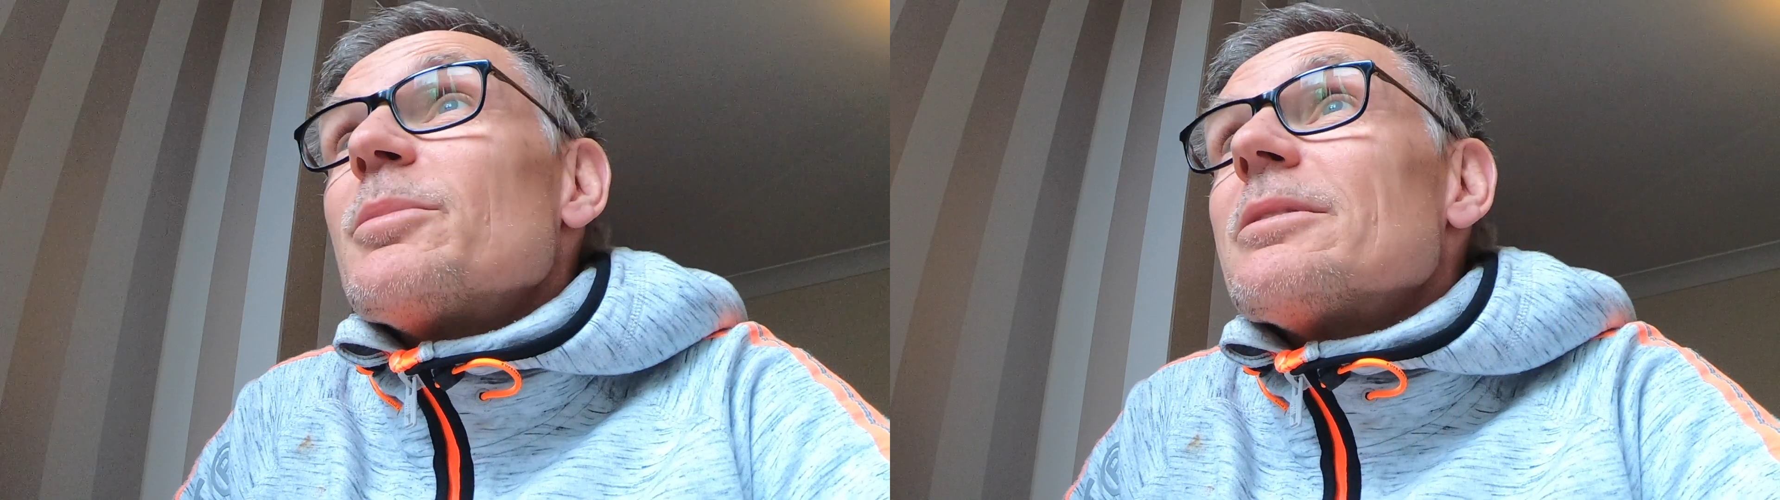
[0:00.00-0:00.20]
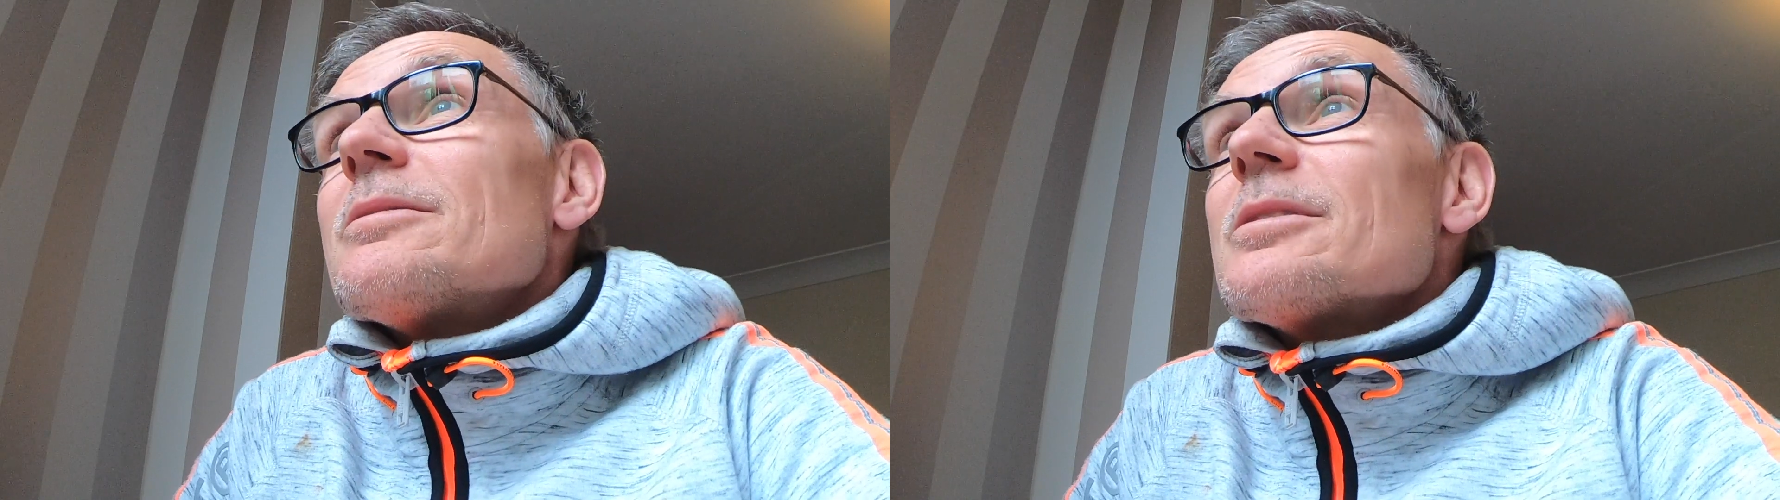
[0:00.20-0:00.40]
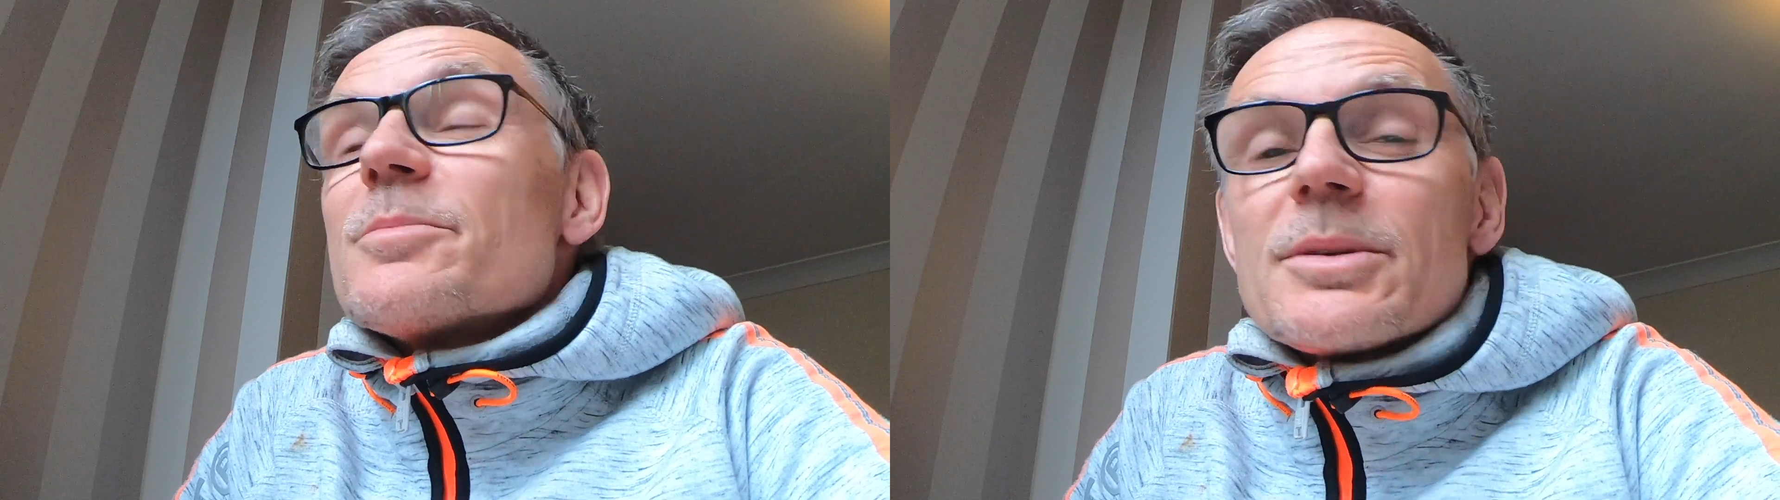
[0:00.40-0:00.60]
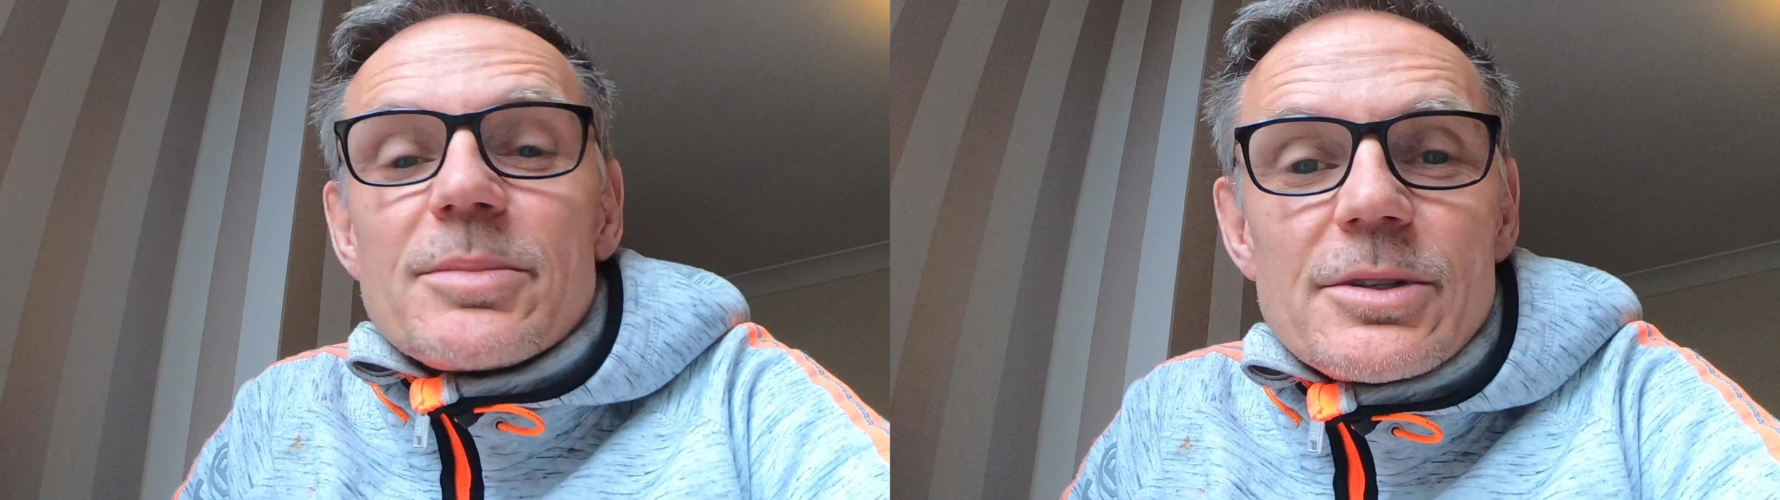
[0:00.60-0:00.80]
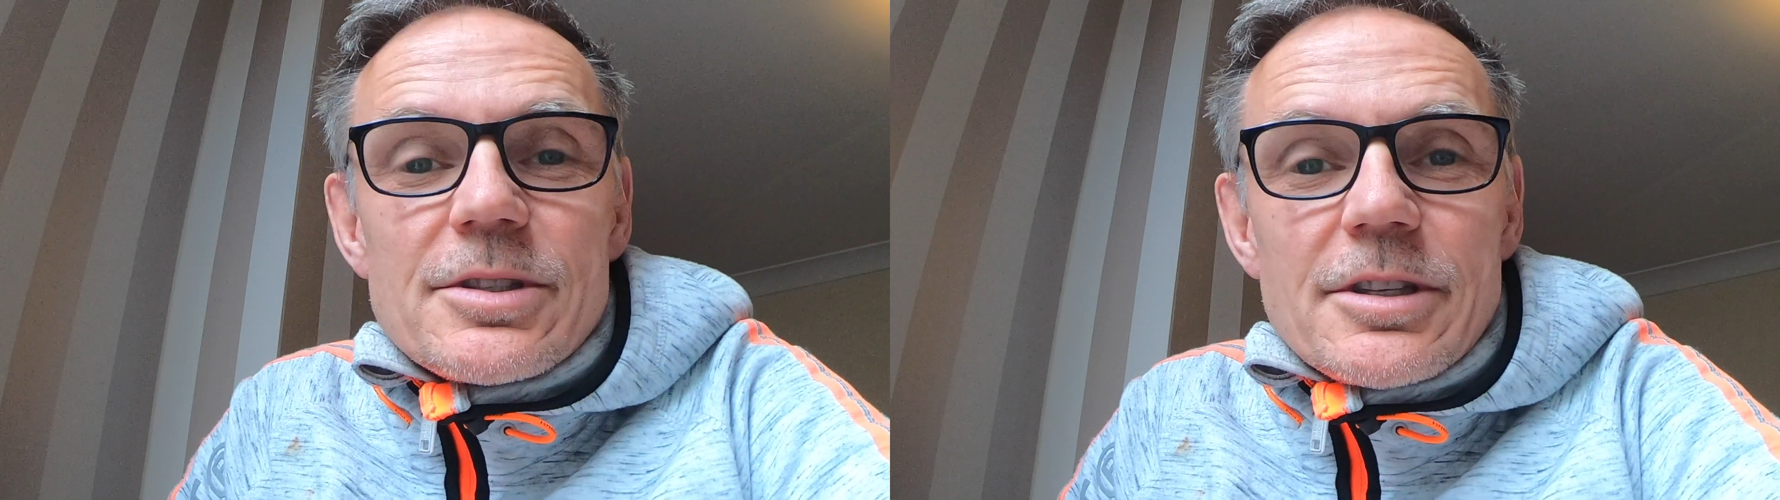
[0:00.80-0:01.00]
but there's a bit of
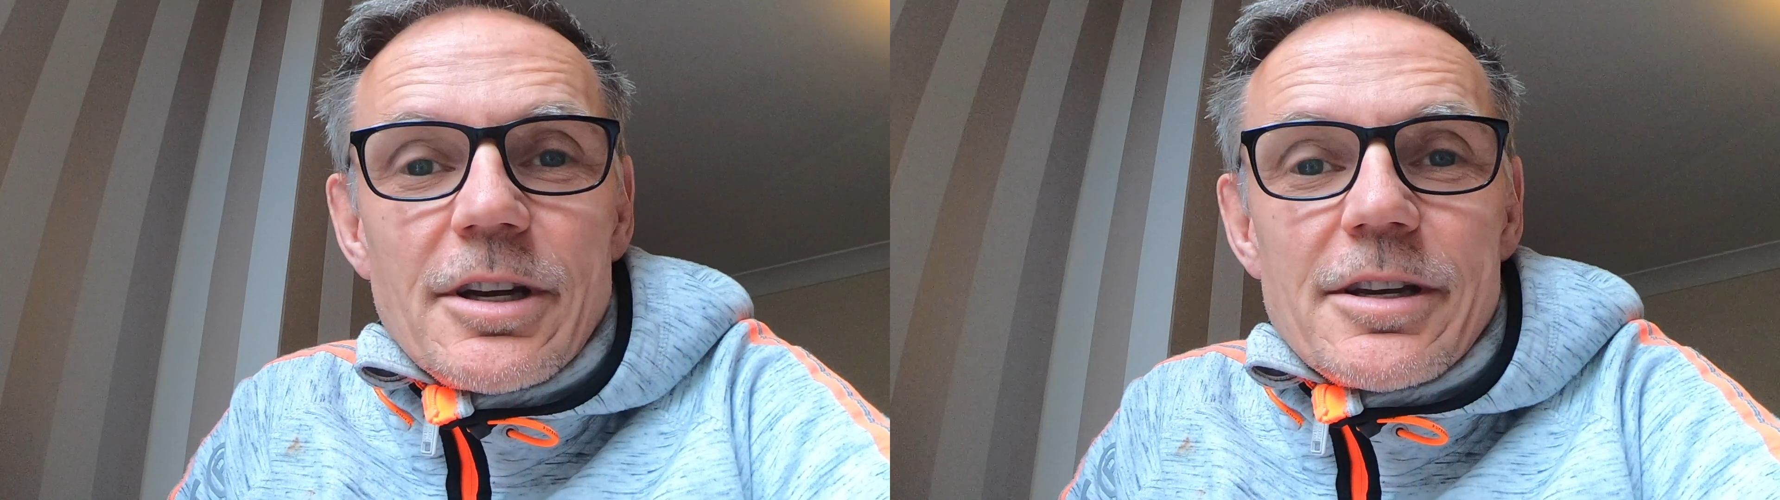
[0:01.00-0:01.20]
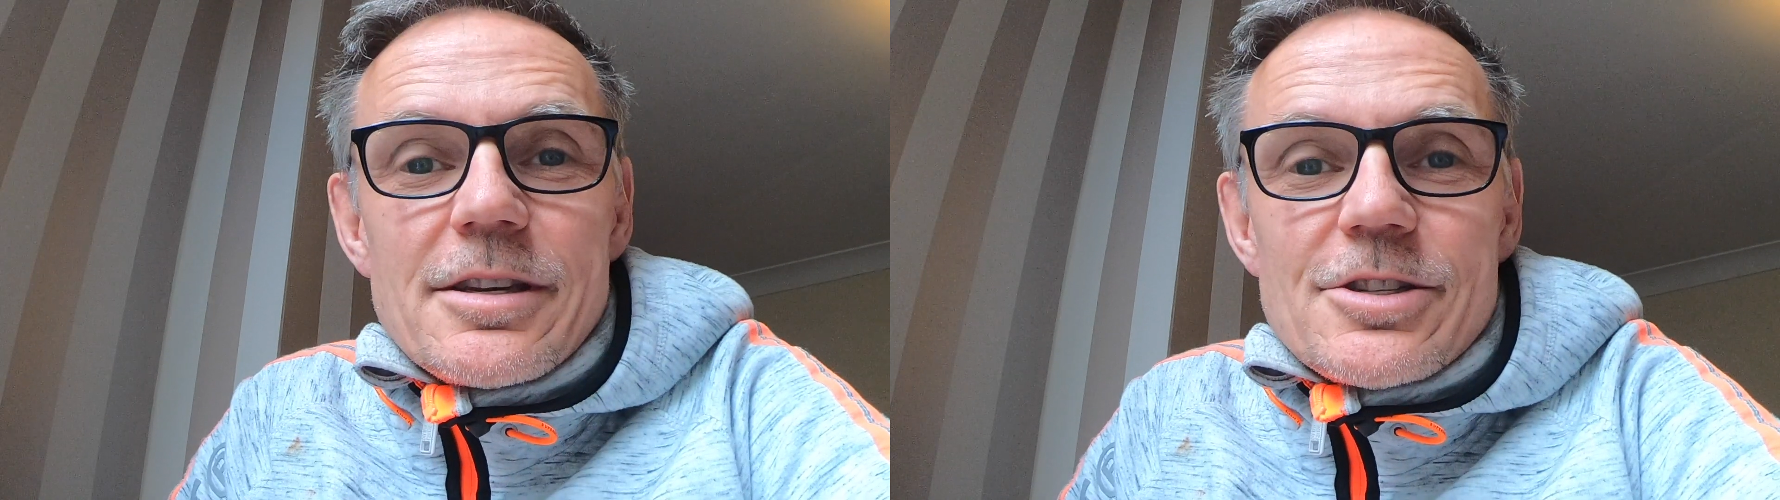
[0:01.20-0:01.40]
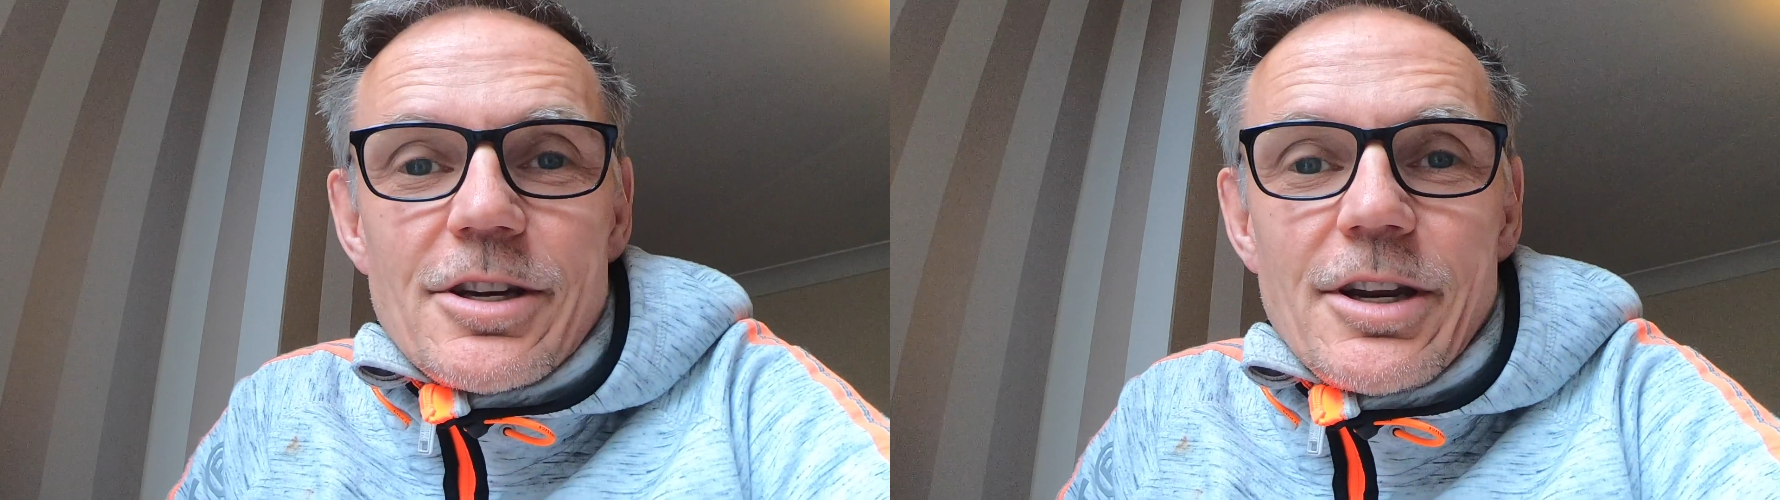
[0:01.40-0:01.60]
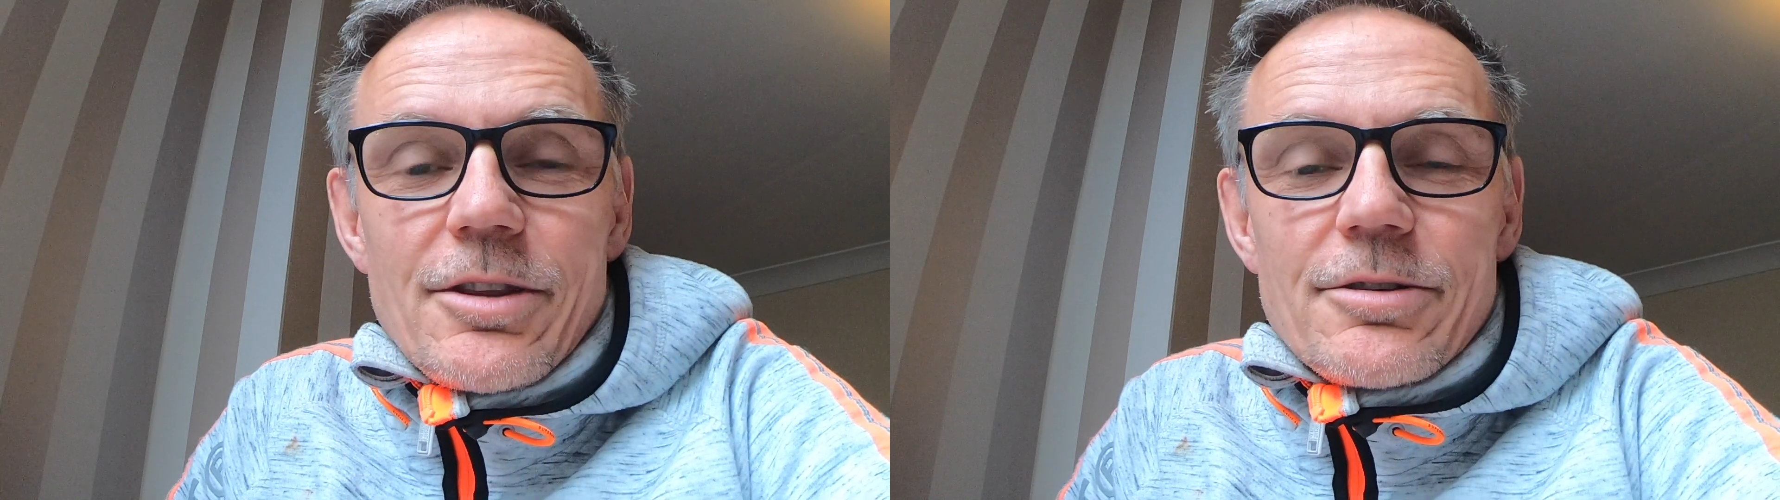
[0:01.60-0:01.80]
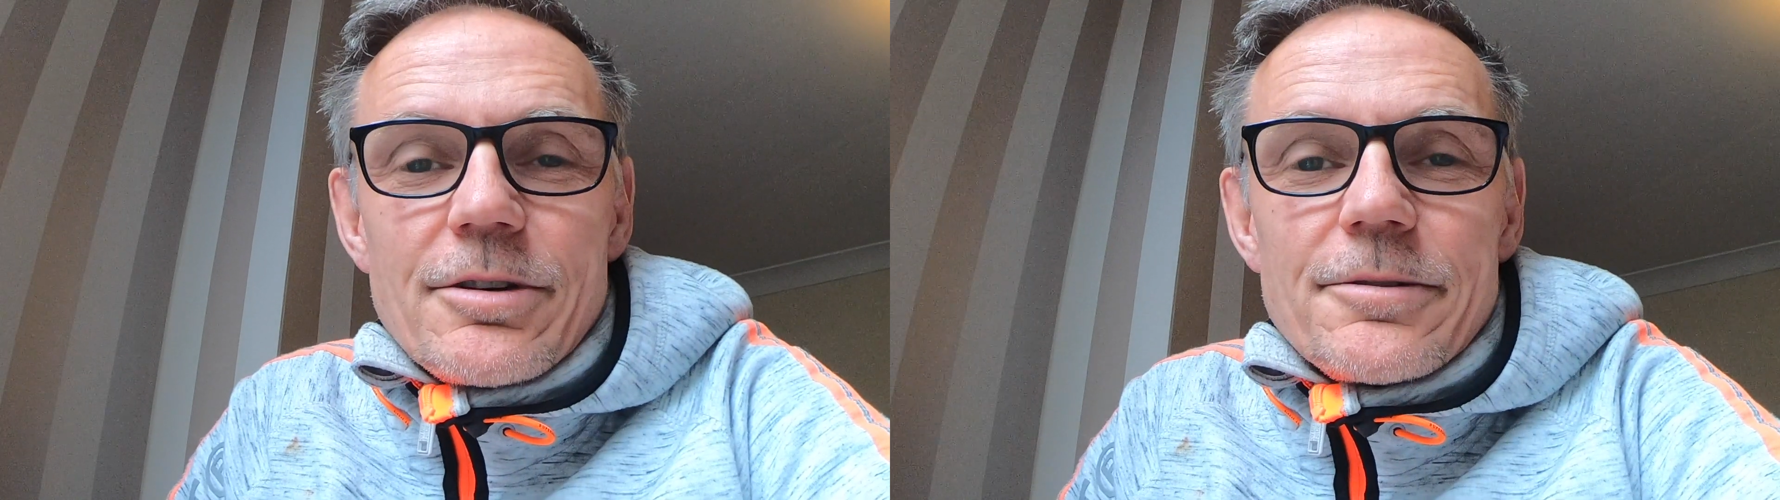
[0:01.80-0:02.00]
blue sky shining
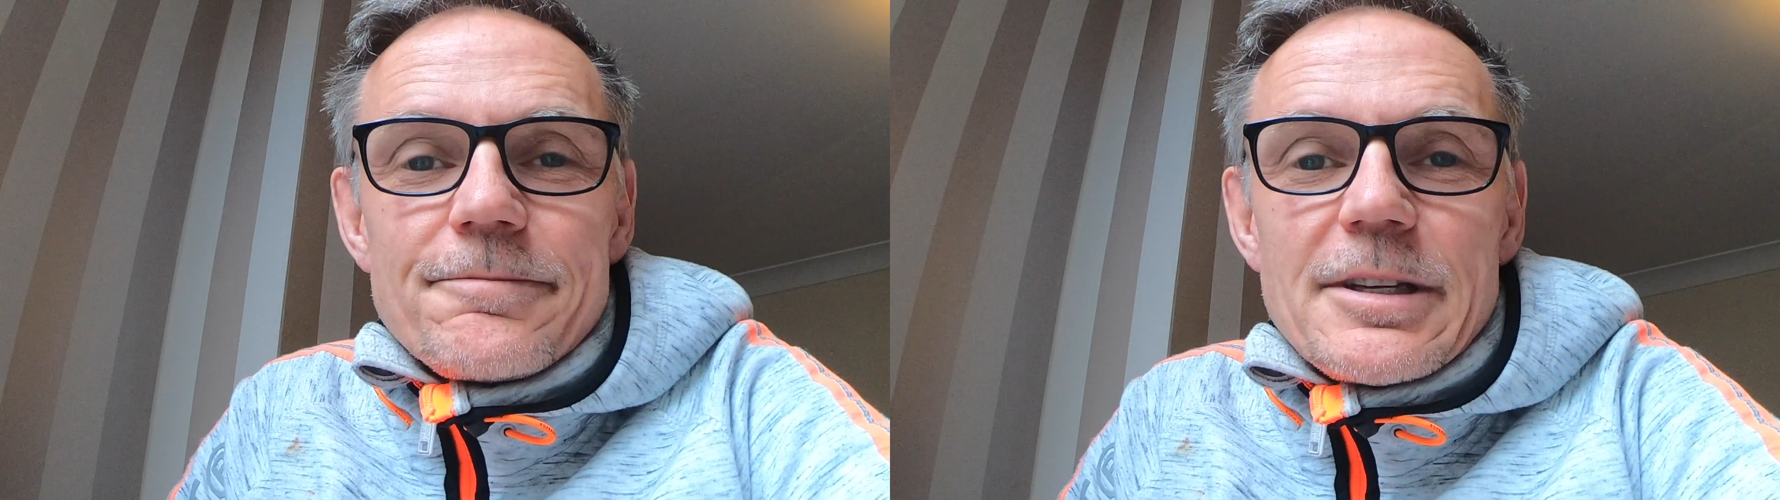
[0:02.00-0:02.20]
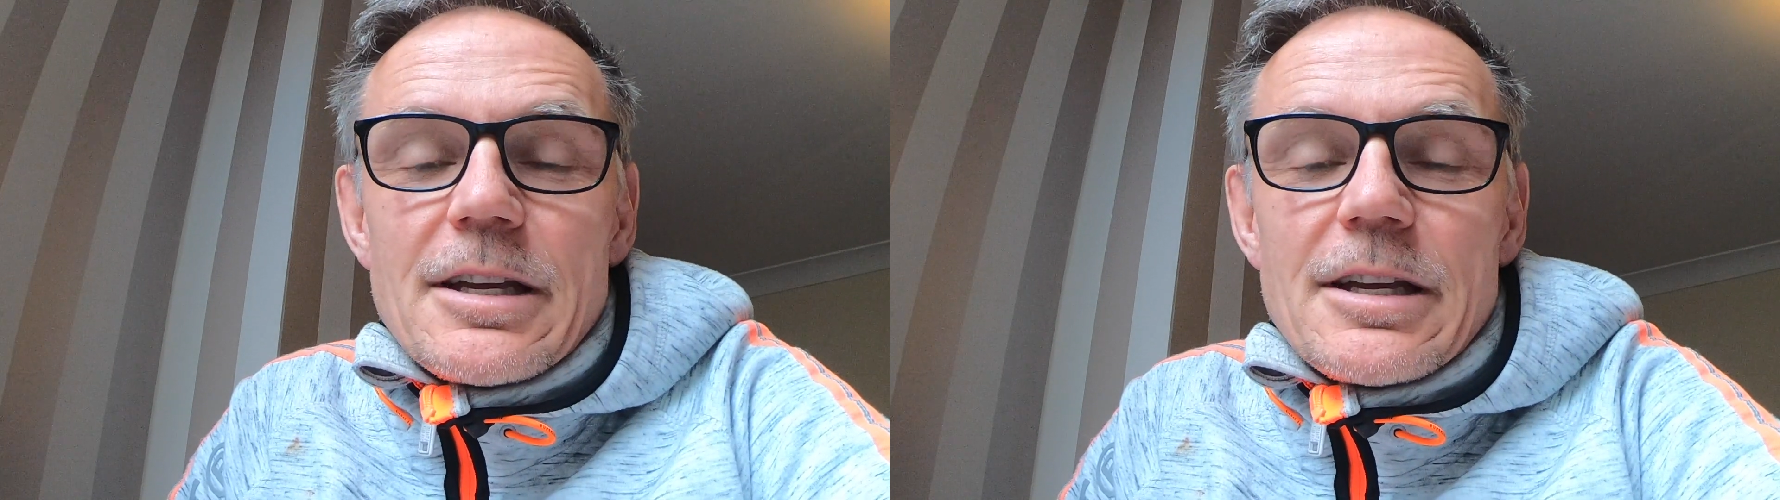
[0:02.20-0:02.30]
through.